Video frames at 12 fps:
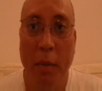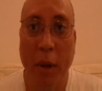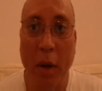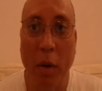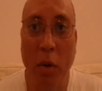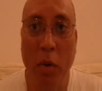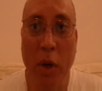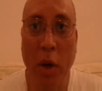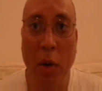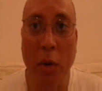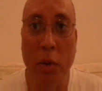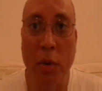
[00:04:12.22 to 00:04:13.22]
But who
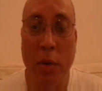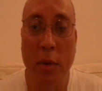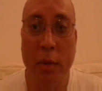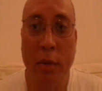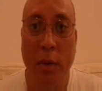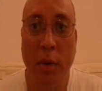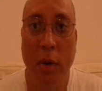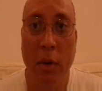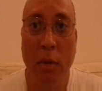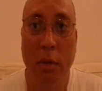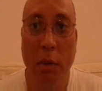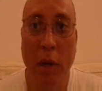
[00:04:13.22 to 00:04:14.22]
knows
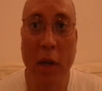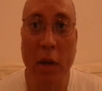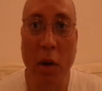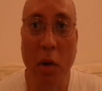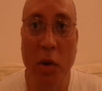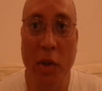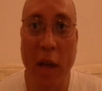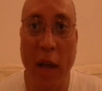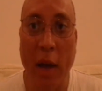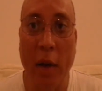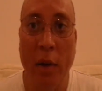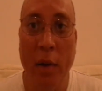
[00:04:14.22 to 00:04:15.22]
what goes
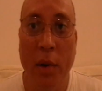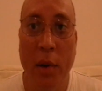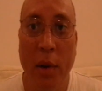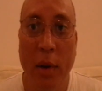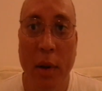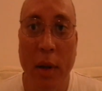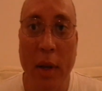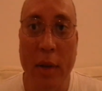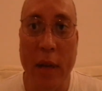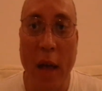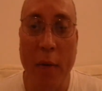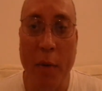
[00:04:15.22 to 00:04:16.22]
down in
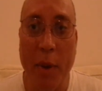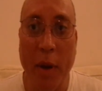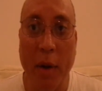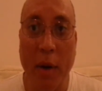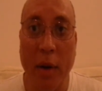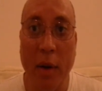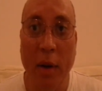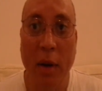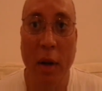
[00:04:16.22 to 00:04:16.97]
South America